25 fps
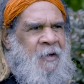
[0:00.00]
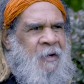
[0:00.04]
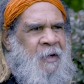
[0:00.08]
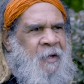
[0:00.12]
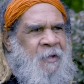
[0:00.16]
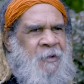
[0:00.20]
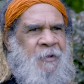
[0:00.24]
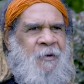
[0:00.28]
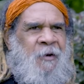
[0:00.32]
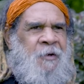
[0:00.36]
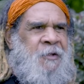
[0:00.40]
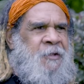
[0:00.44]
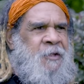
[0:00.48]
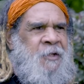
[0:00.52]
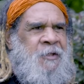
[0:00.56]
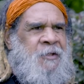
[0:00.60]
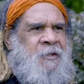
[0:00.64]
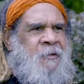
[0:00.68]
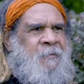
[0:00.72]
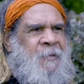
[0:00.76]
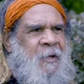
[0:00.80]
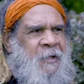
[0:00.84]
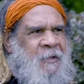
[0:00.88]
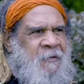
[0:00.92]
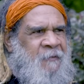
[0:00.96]
It's not
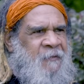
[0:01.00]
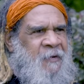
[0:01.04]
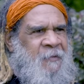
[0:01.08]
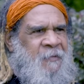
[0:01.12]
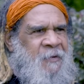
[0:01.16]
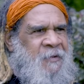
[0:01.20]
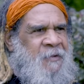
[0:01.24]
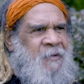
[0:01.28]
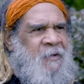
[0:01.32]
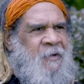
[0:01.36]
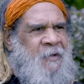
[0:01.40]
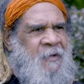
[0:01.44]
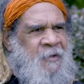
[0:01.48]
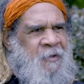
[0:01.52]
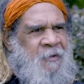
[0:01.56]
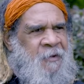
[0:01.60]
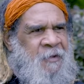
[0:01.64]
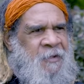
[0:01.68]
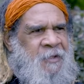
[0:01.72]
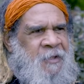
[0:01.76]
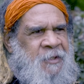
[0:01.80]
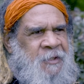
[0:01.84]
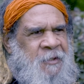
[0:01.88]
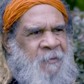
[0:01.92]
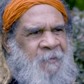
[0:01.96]
just about the rivers,
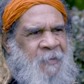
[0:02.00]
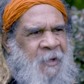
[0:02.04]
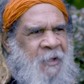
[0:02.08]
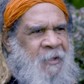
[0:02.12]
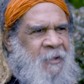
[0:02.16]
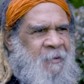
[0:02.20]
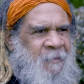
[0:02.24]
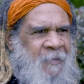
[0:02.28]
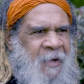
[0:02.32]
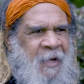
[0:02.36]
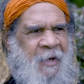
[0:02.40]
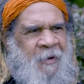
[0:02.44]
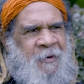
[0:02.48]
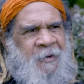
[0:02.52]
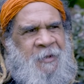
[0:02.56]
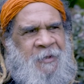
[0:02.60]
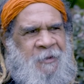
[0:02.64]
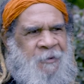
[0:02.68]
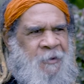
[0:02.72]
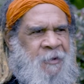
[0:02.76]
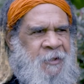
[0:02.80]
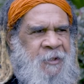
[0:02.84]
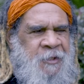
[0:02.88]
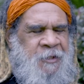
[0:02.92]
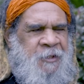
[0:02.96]
not just about the mountains,
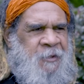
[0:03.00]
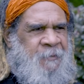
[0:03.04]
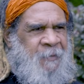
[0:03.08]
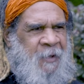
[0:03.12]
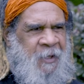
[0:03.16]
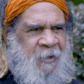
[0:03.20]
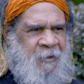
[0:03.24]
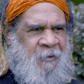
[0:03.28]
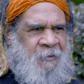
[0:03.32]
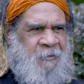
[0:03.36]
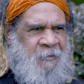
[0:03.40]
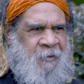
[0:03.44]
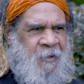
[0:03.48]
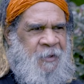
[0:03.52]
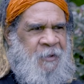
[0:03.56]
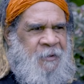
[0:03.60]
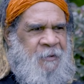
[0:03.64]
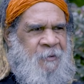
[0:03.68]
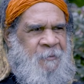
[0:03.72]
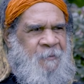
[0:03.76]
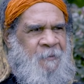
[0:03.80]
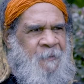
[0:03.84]
not just about the trees.